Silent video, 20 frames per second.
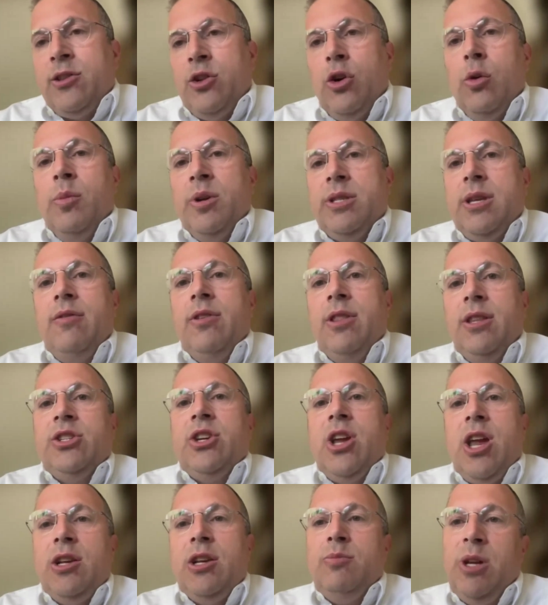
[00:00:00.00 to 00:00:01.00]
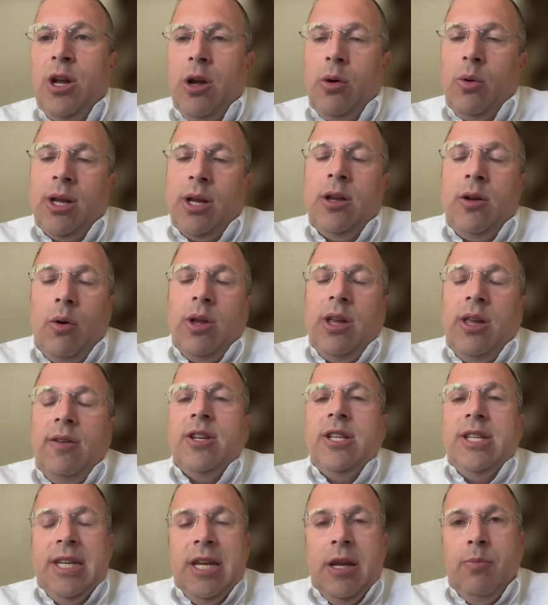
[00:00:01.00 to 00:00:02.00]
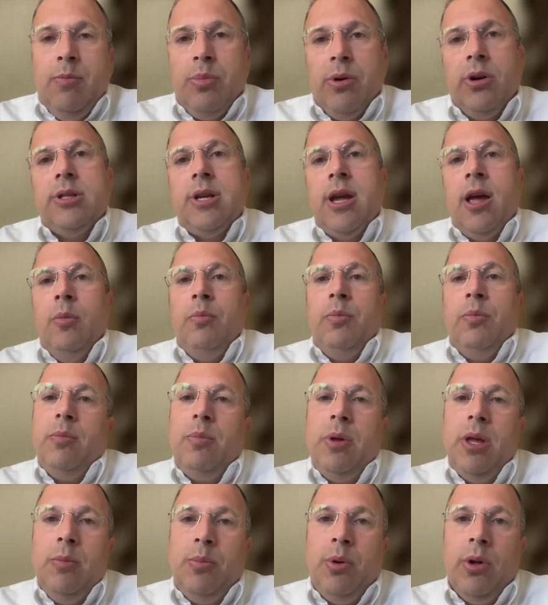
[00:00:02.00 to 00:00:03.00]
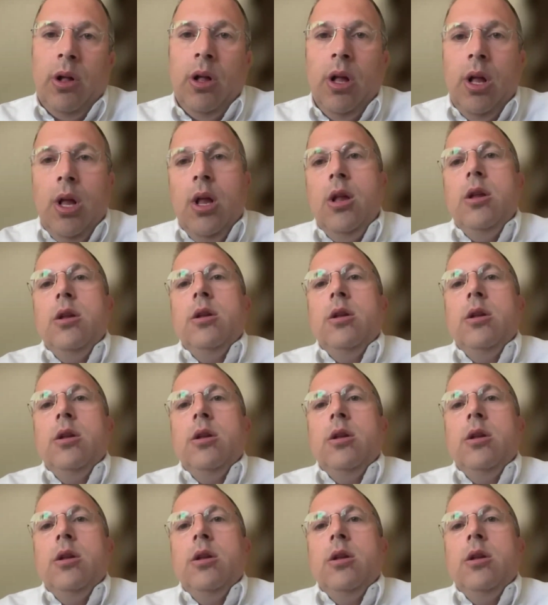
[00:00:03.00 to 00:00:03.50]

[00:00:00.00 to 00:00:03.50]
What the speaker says: 7th changed me going even deeper to helping people